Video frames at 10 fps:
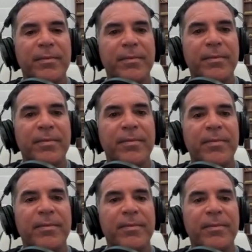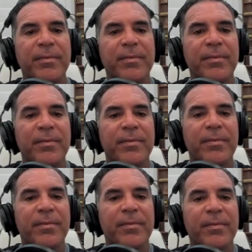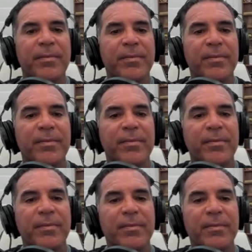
The person shown says nothing.